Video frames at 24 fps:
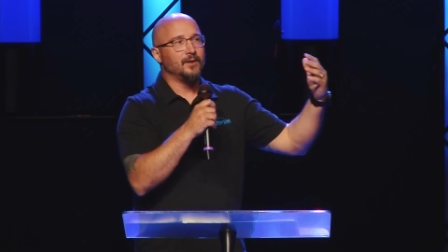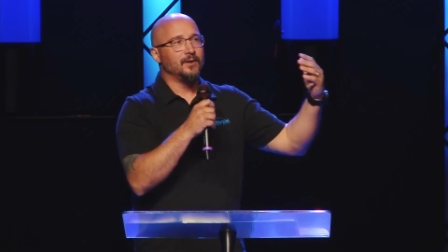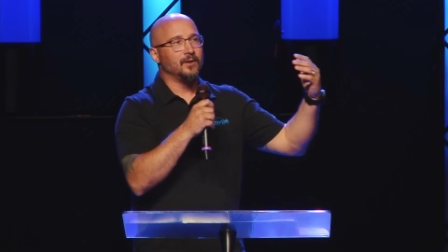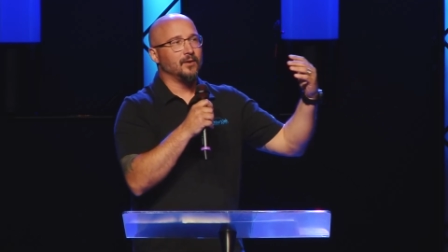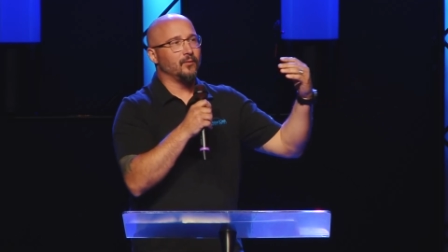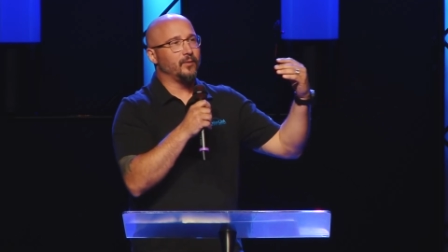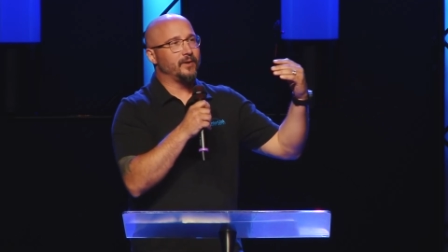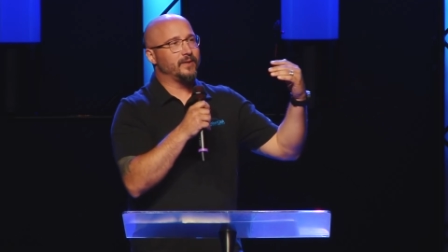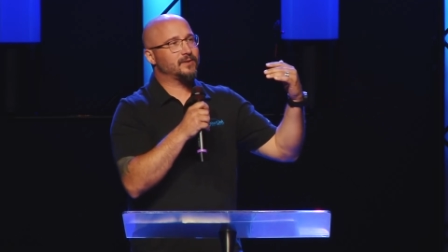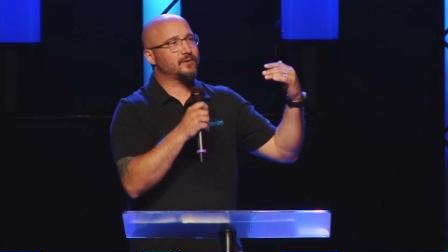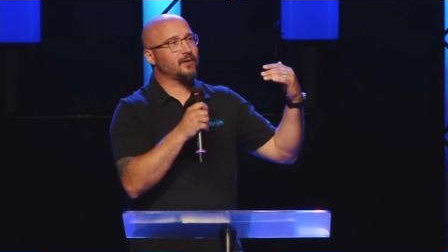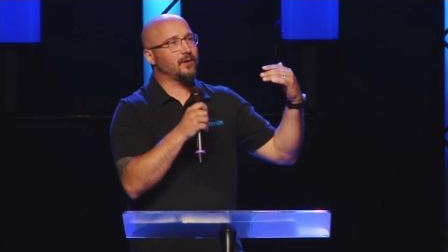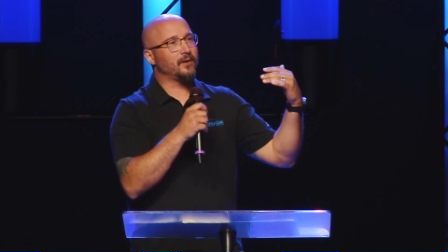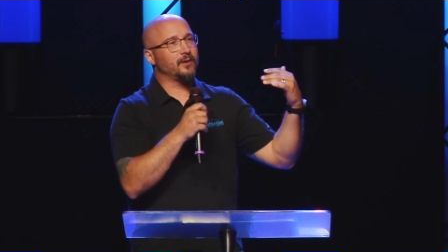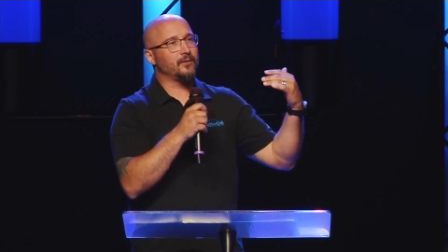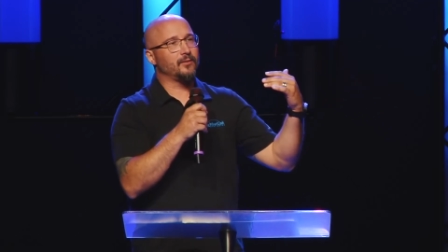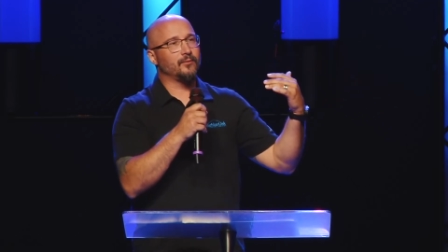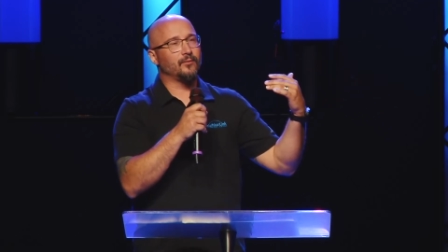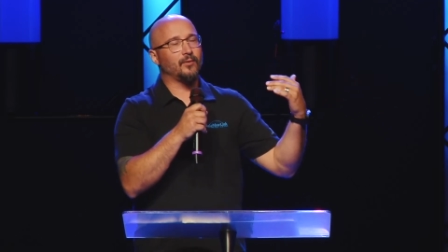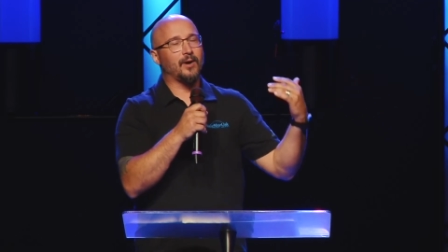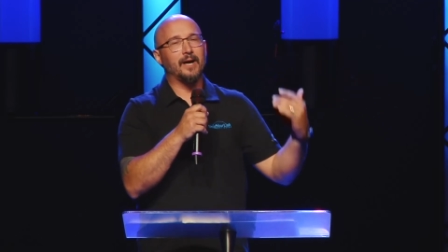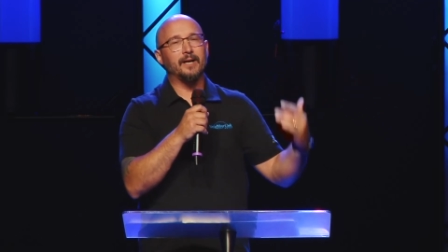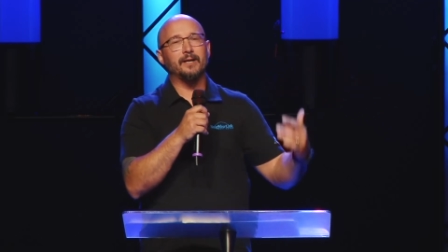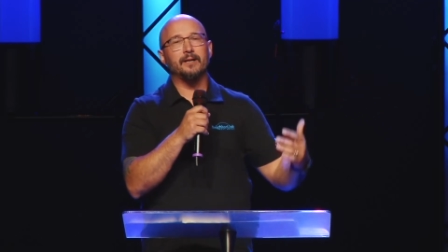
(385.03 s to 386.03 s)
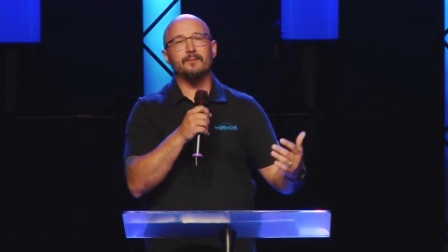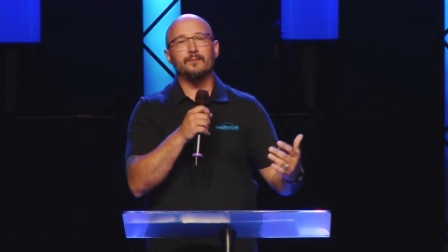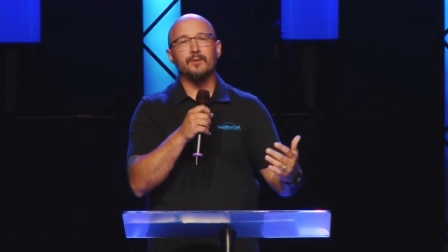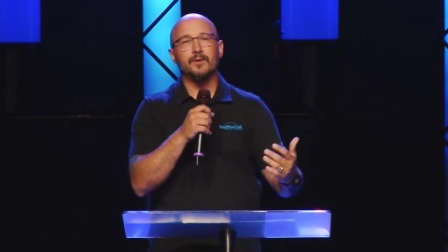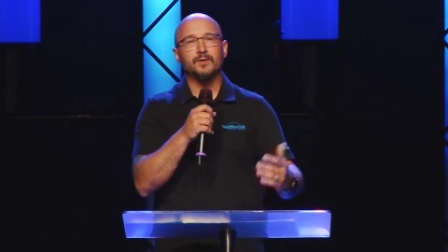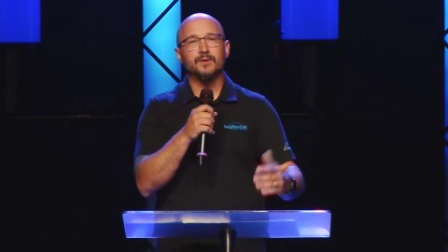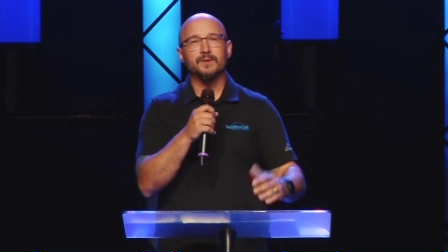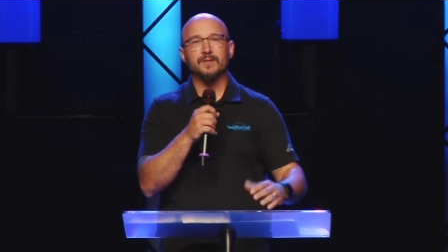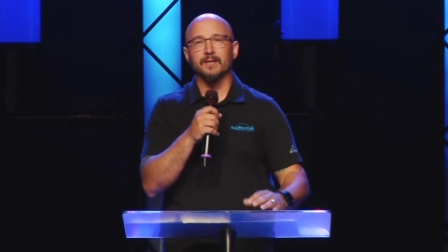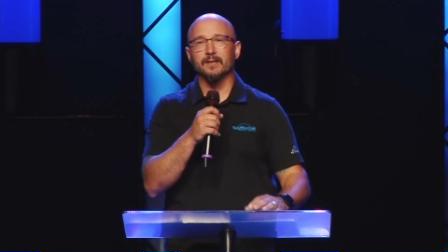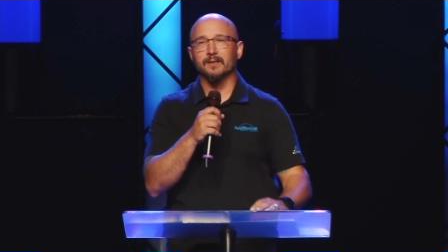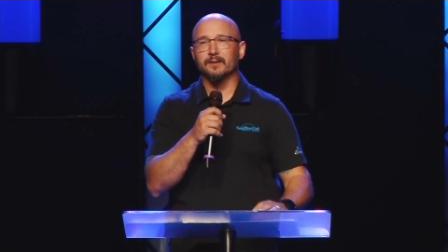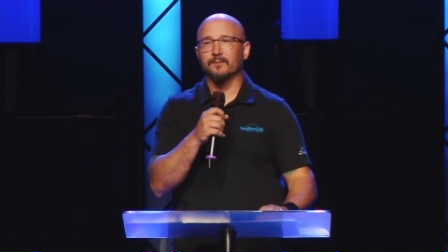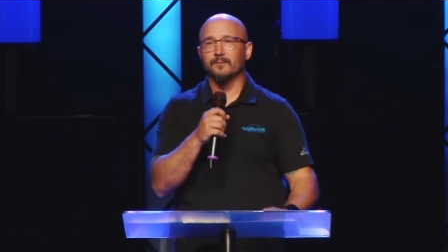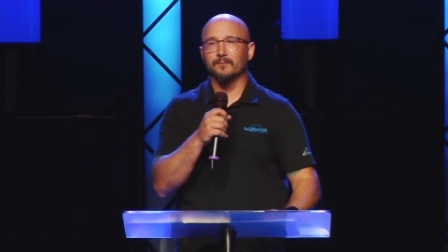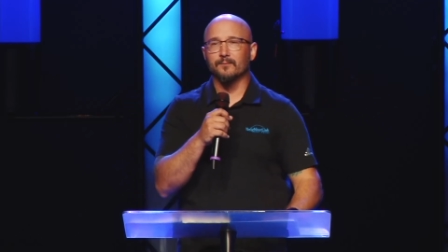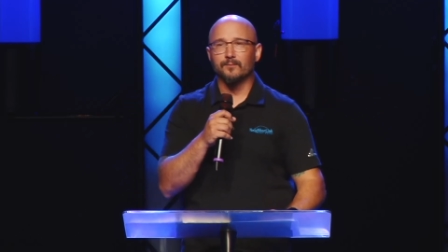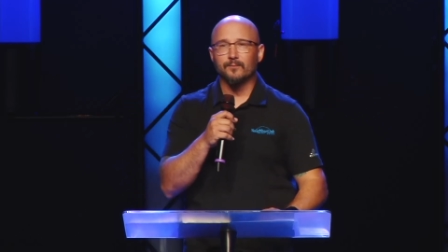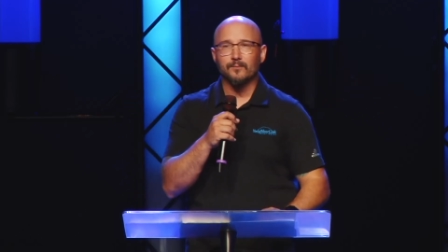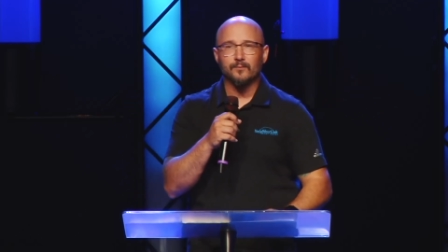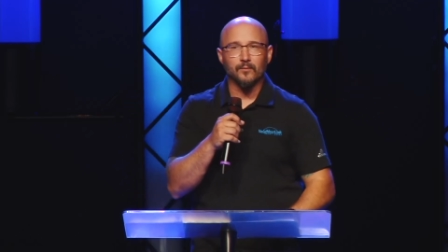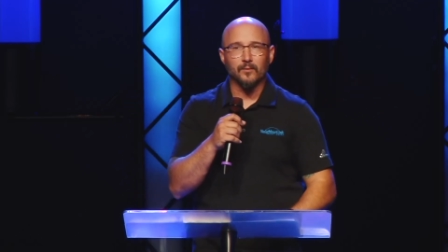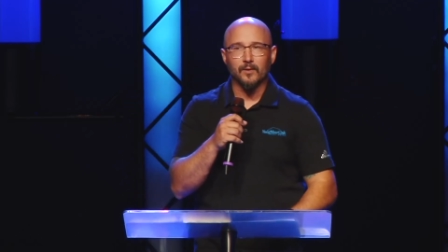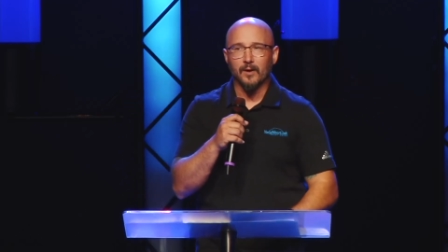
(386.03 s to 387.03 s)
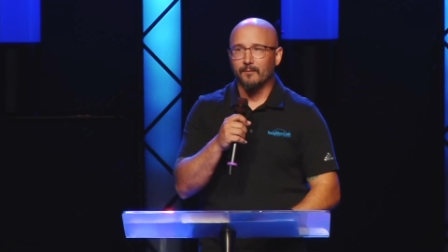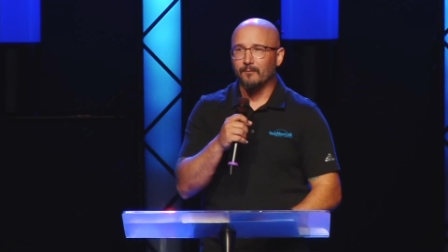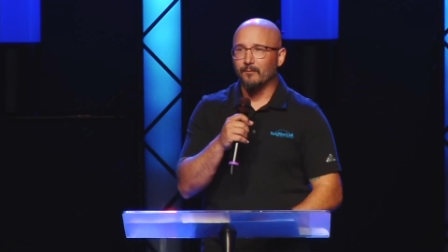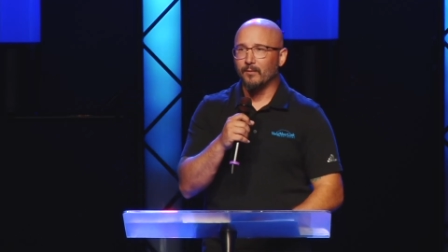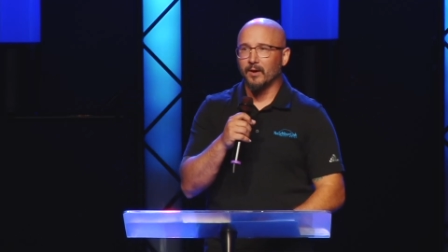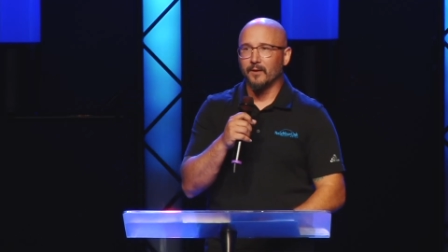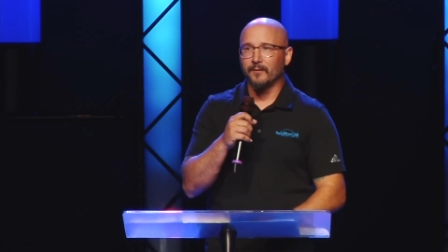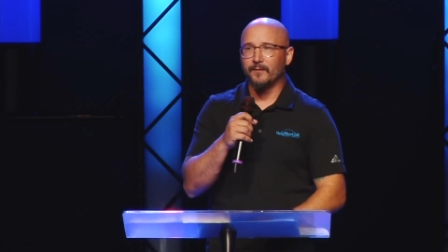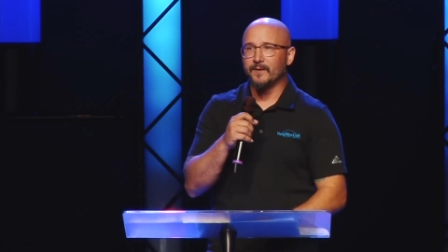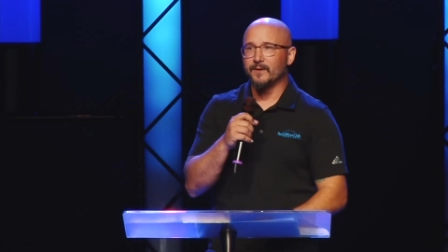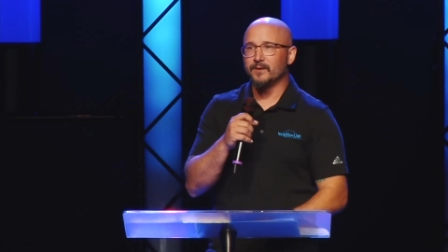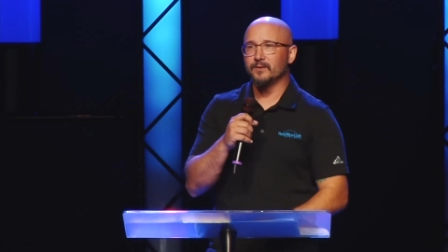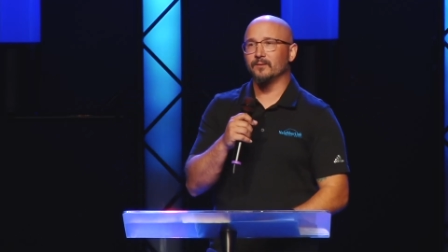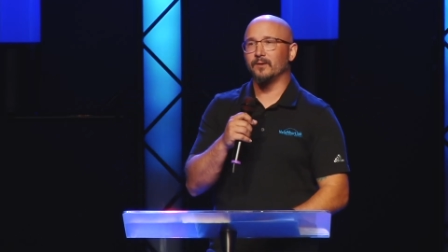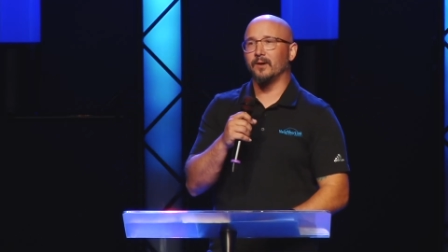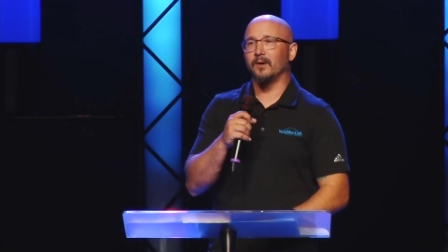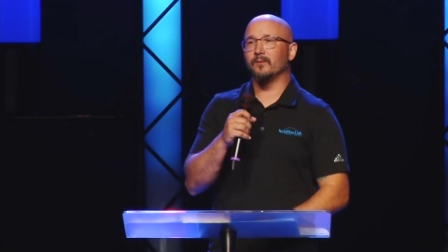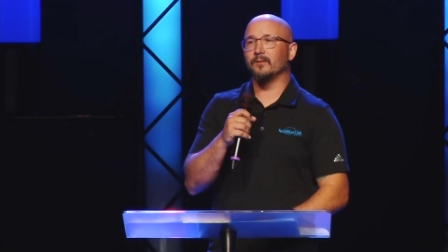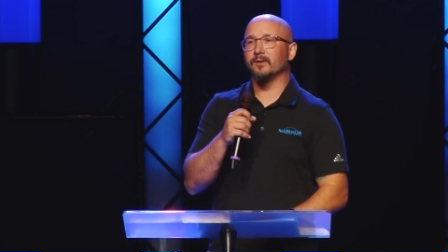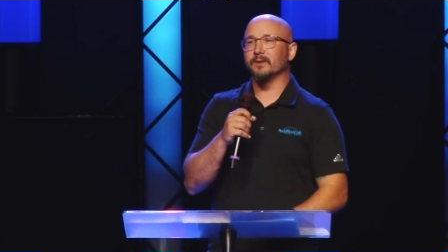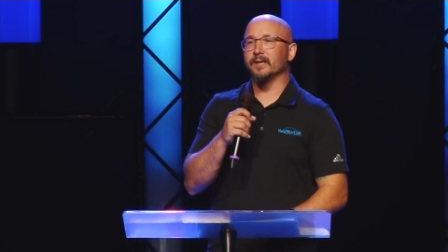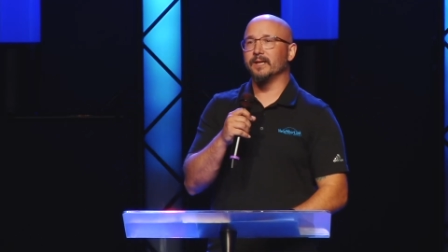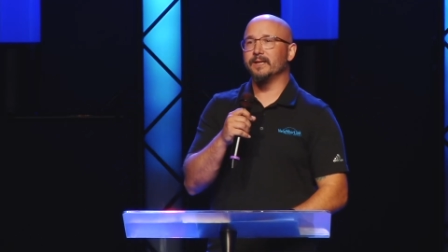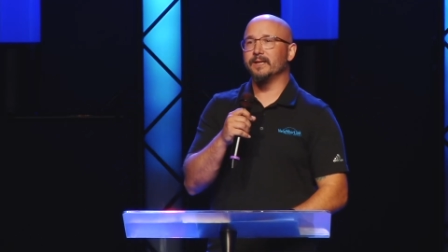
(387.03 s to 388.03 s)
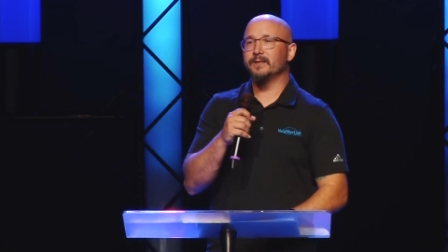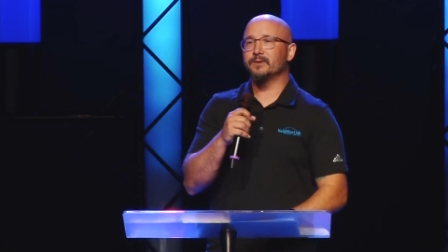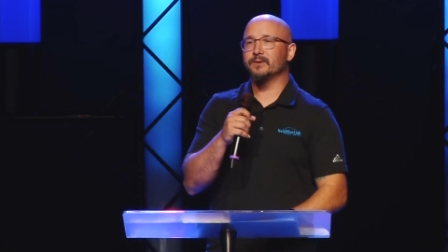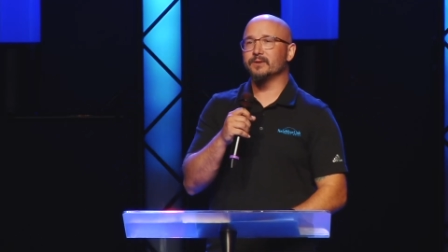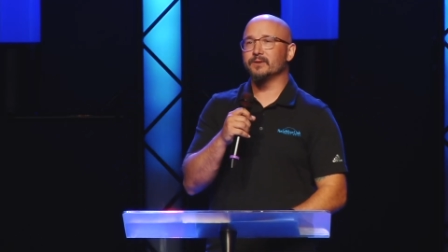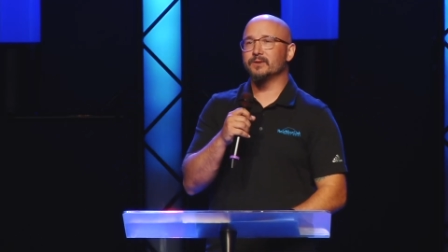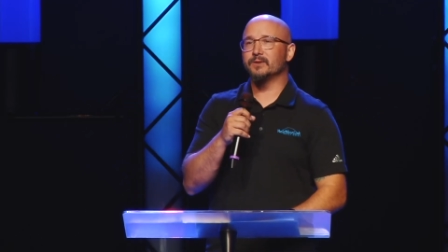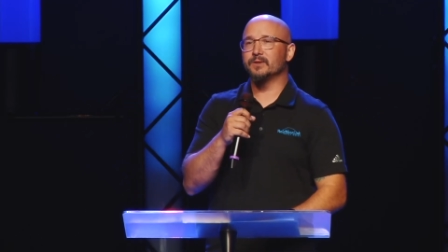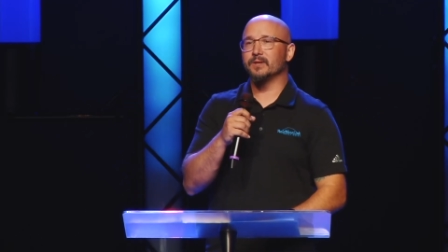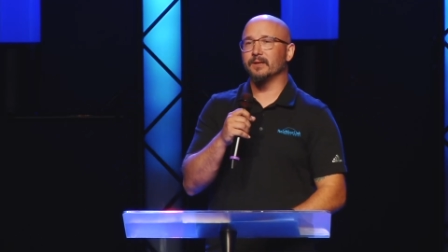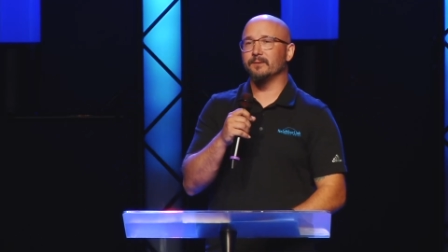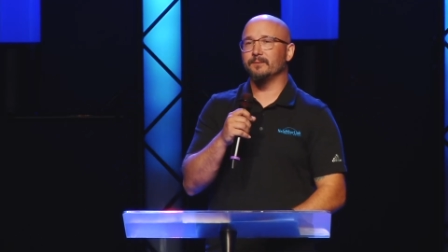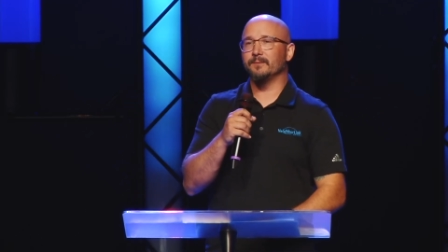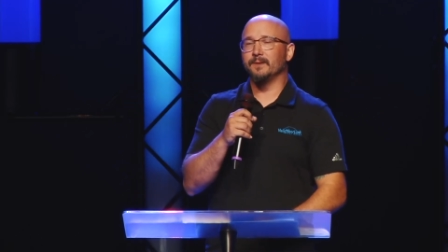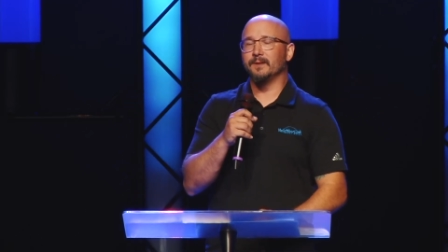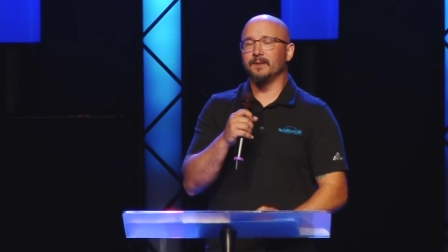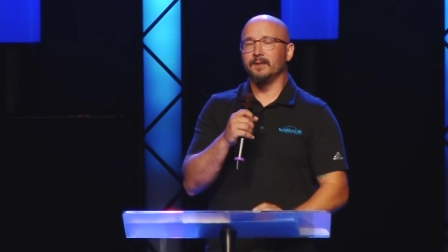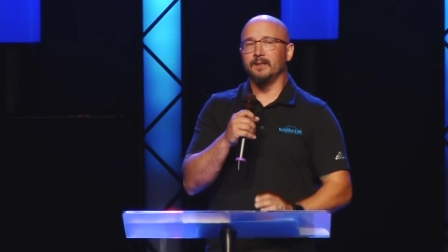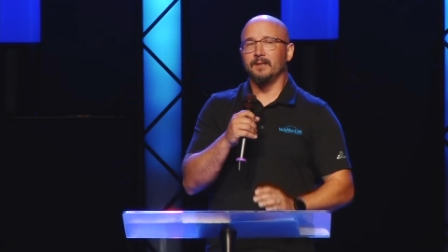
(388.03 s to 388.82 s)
We started writing music a month into our relationship.